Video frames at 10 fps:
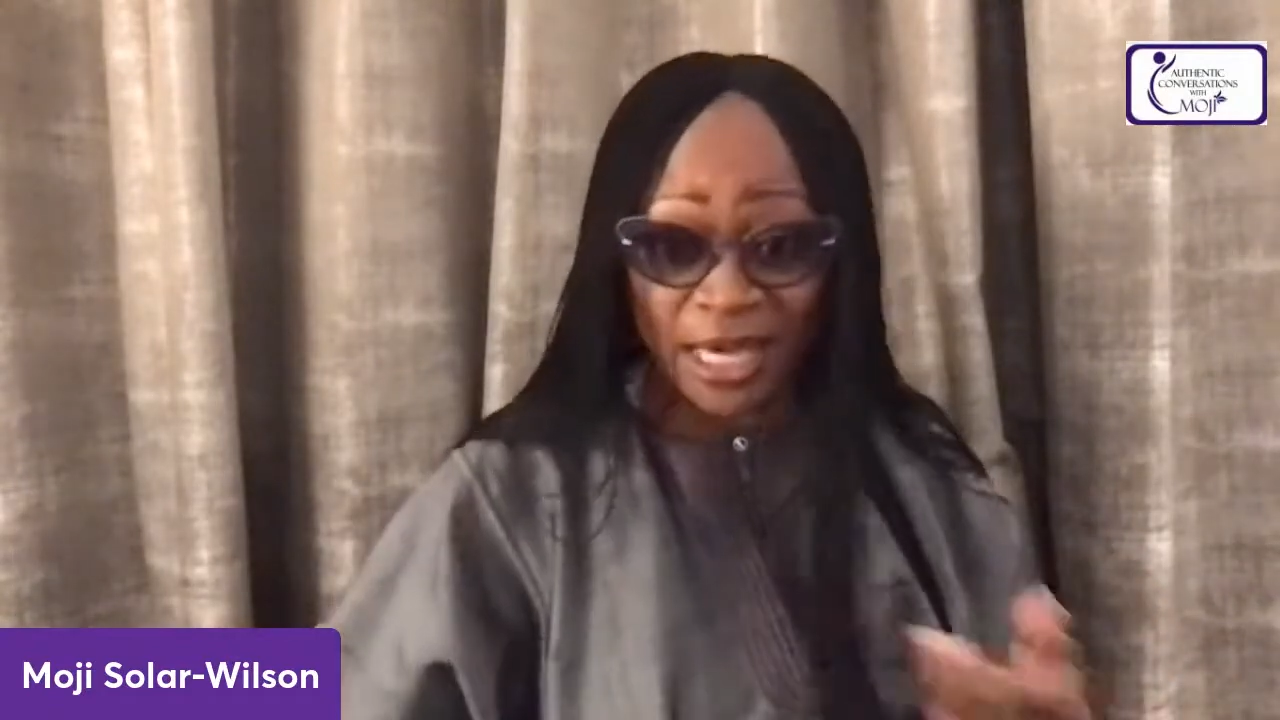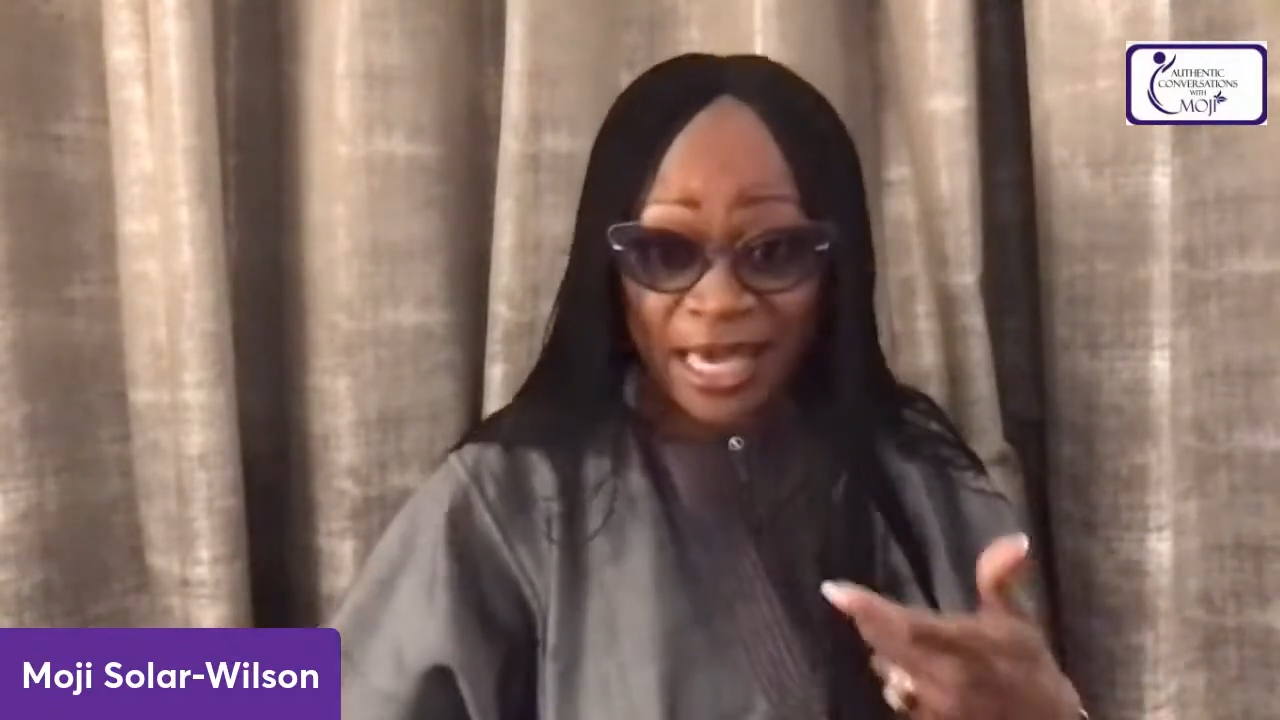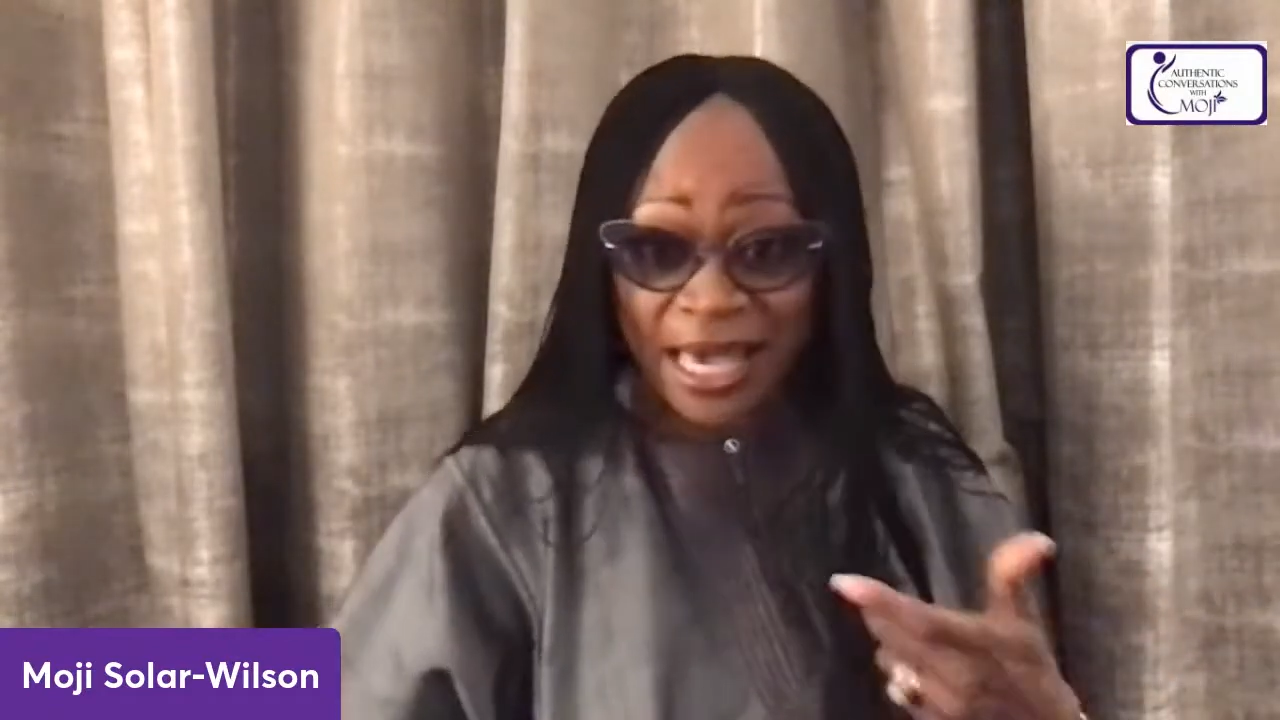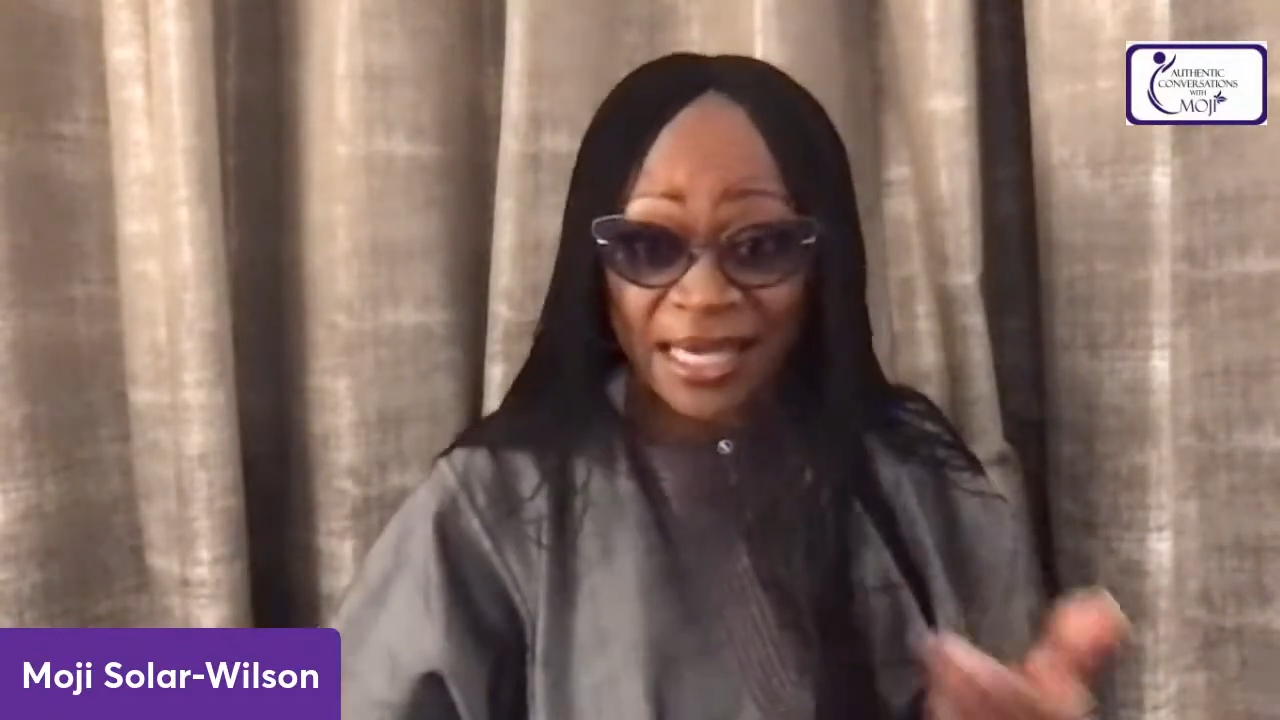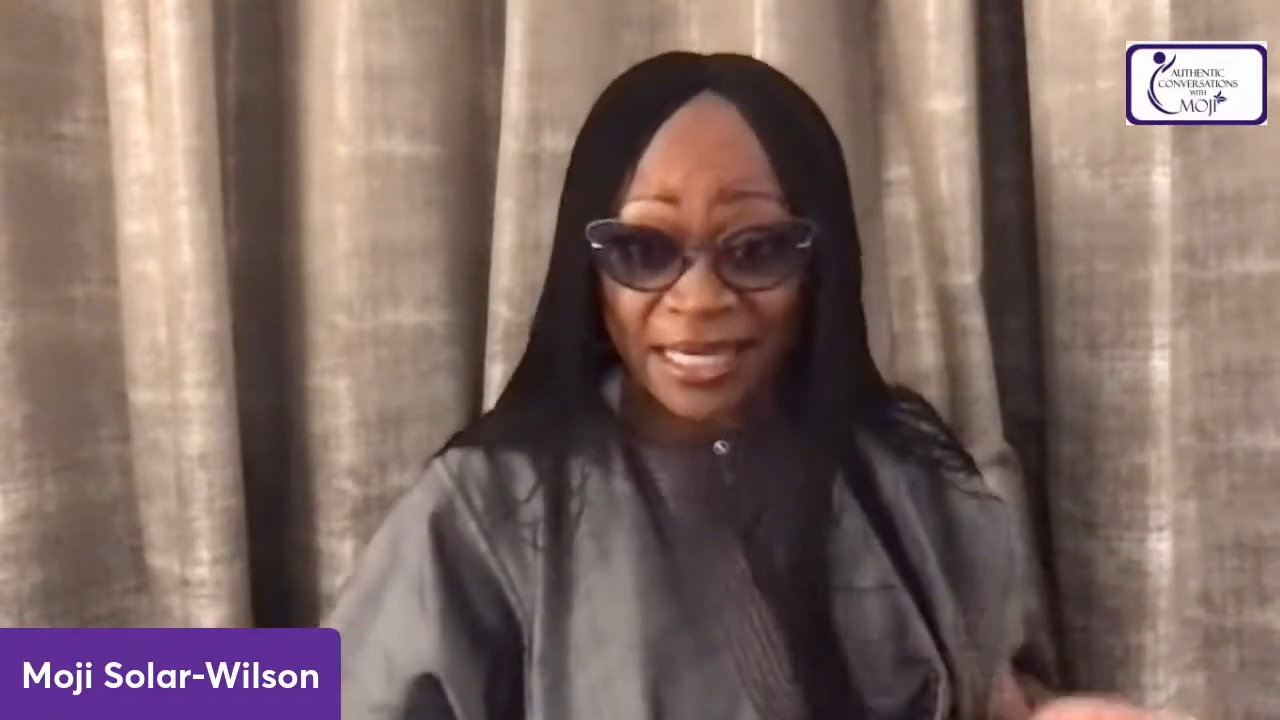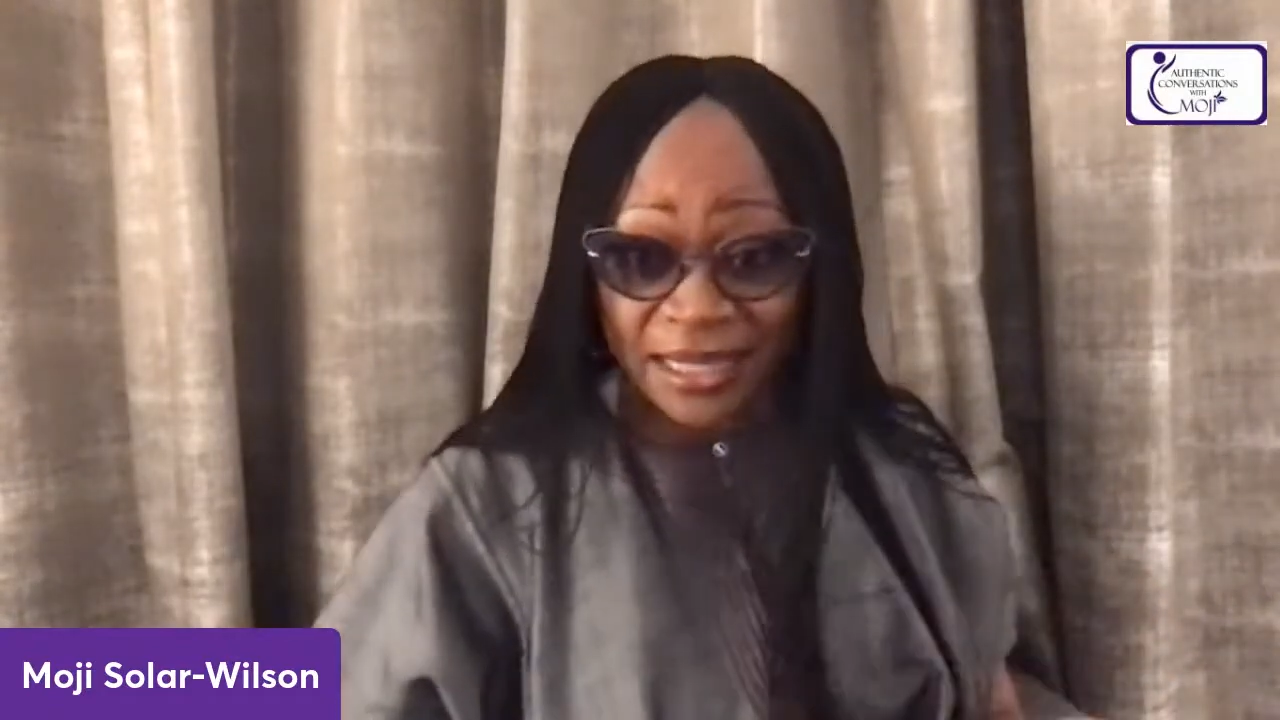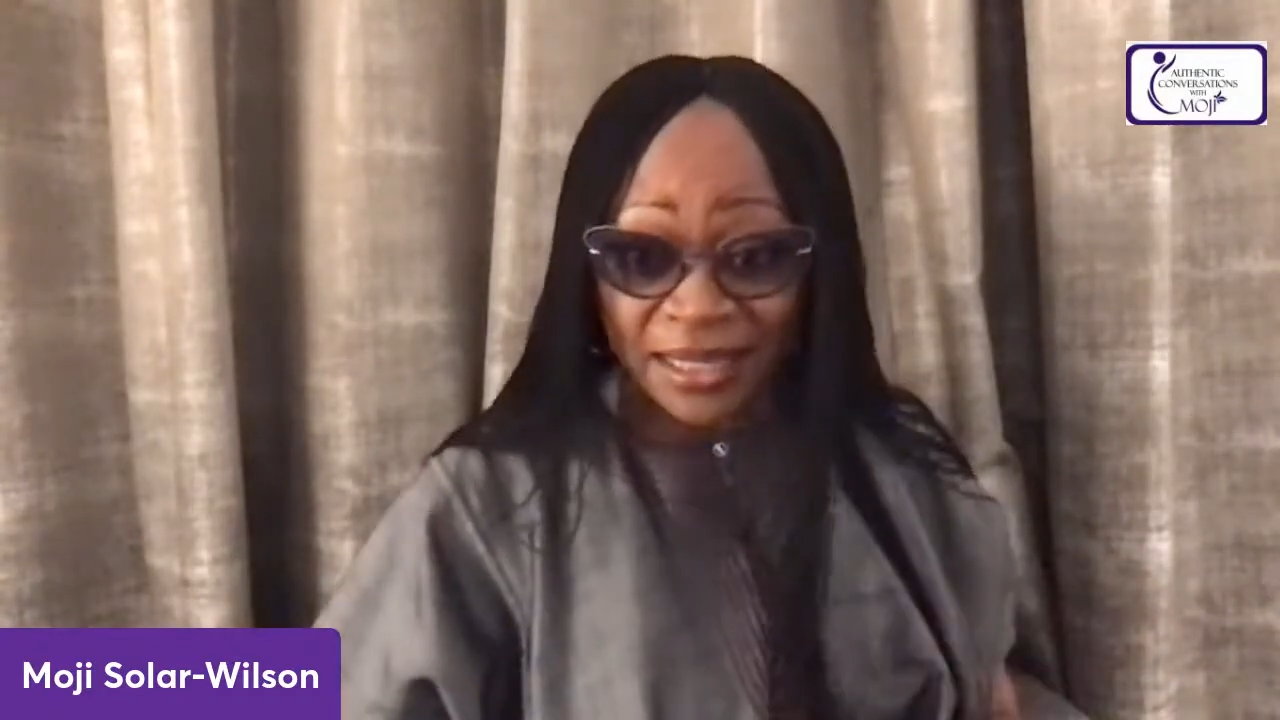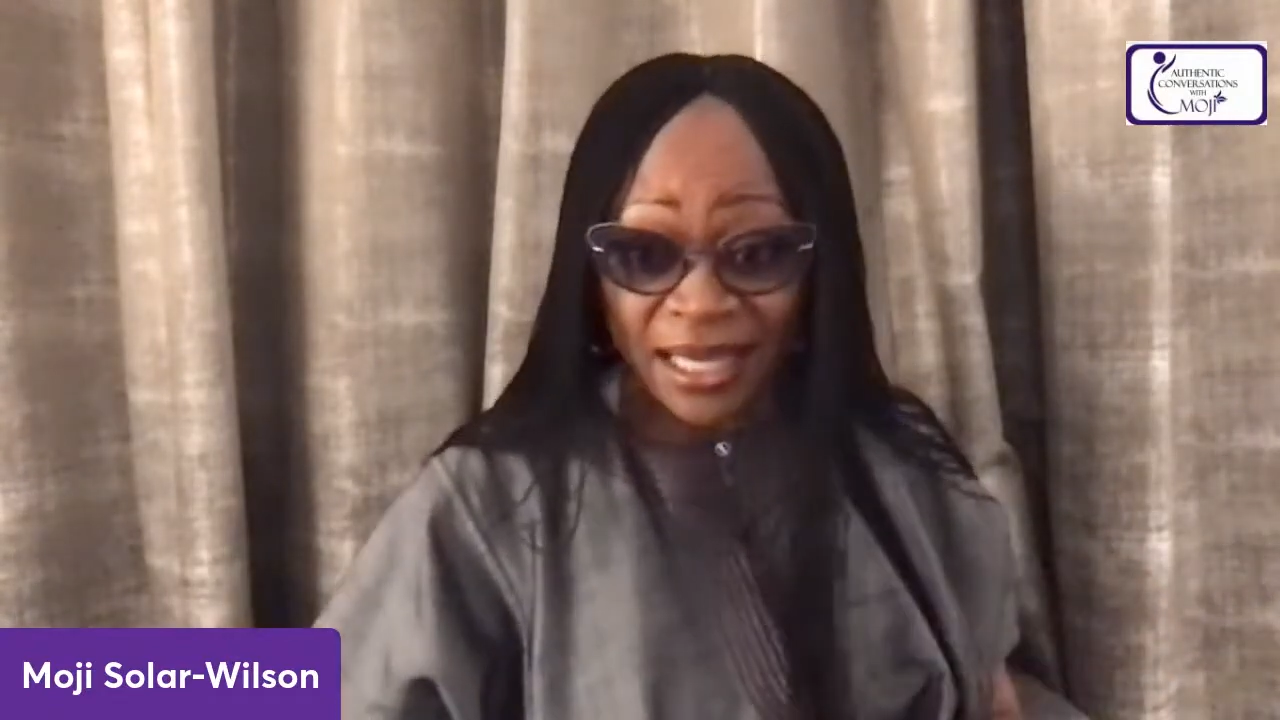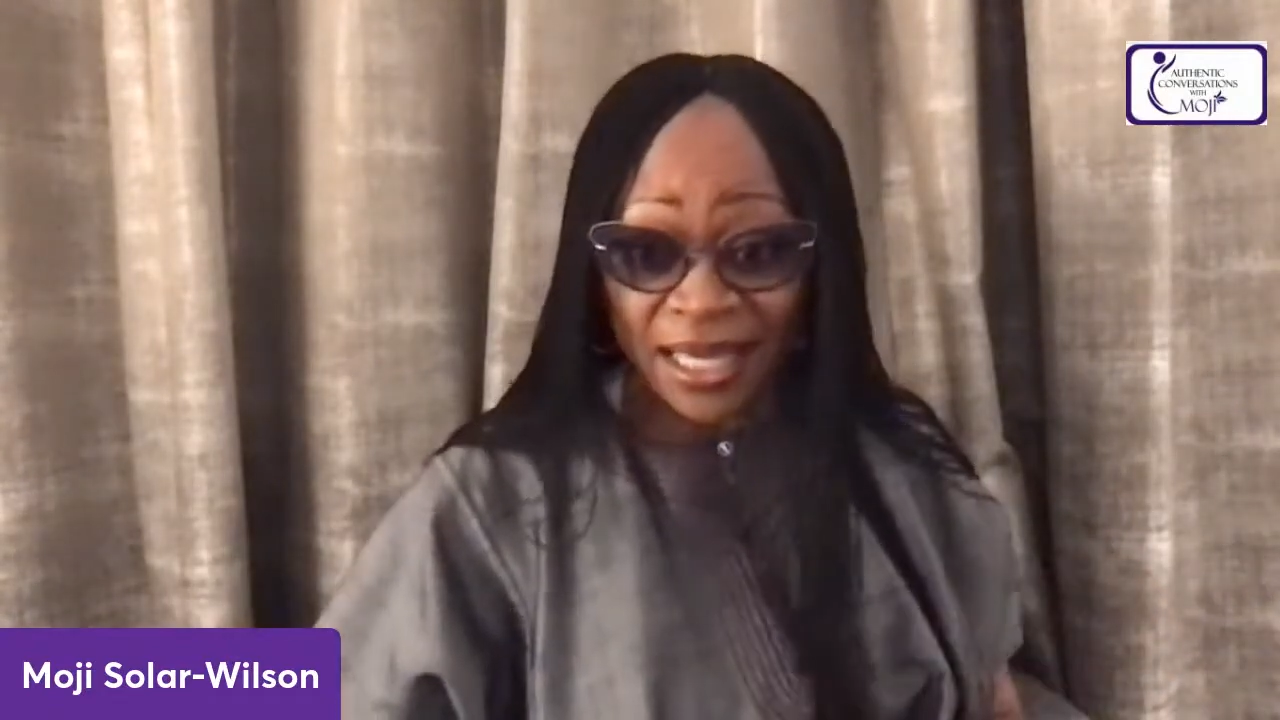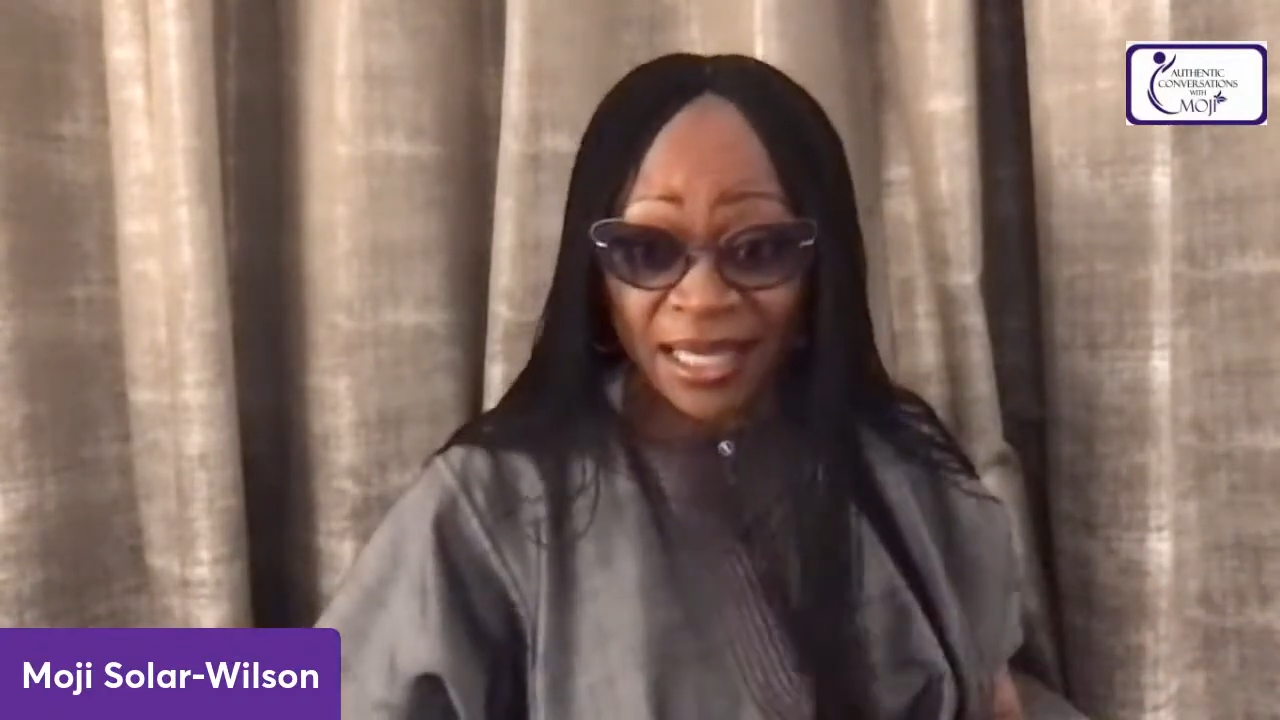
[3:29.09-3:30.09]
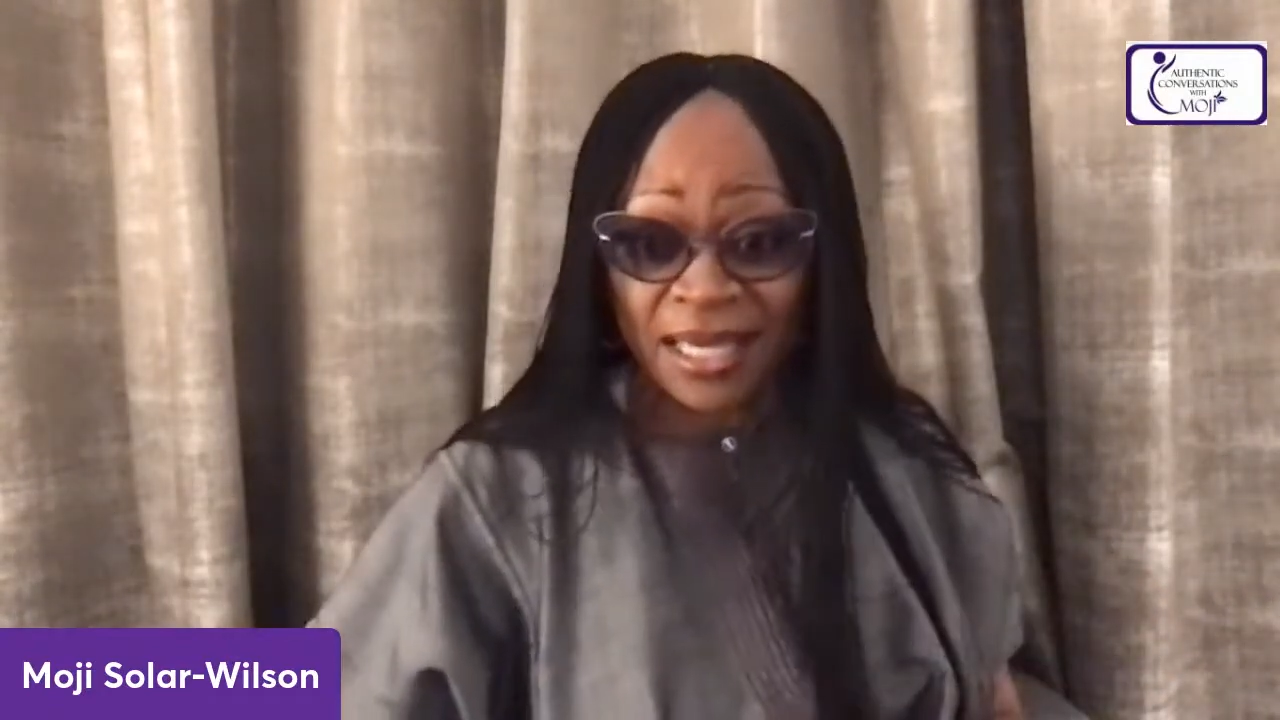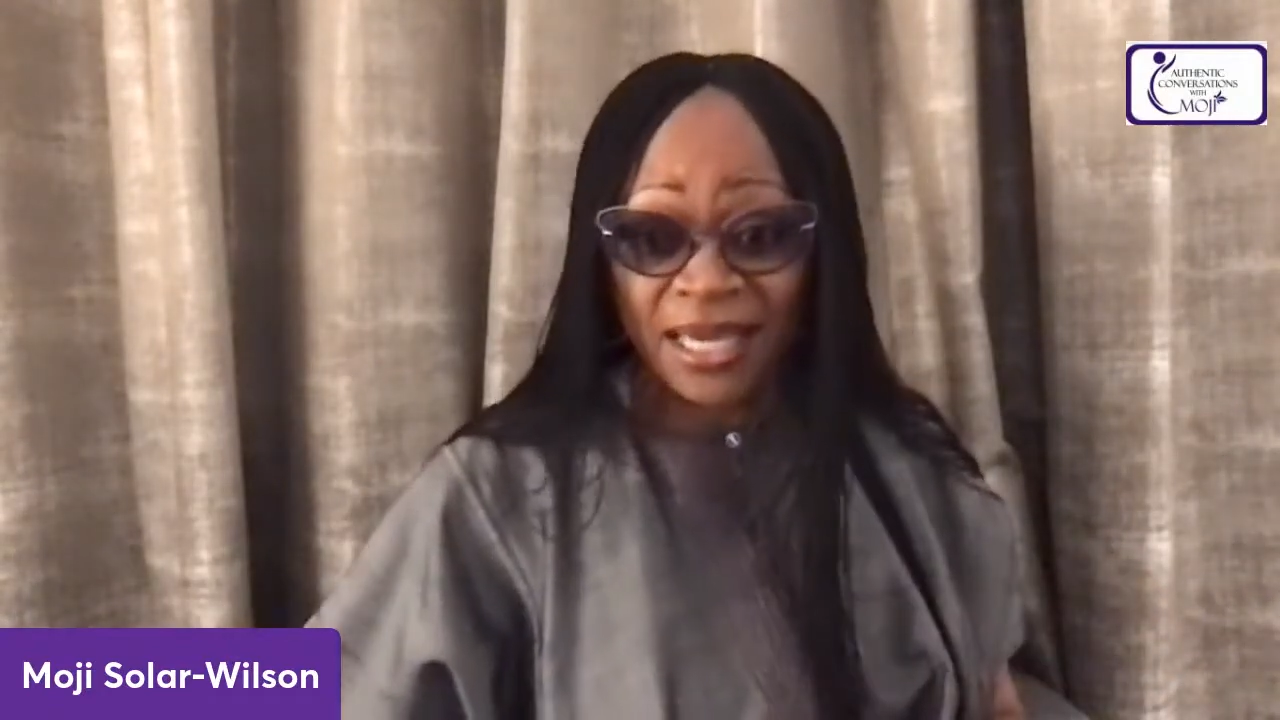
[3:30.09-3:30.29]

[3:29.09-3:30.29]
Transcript: Hang in there.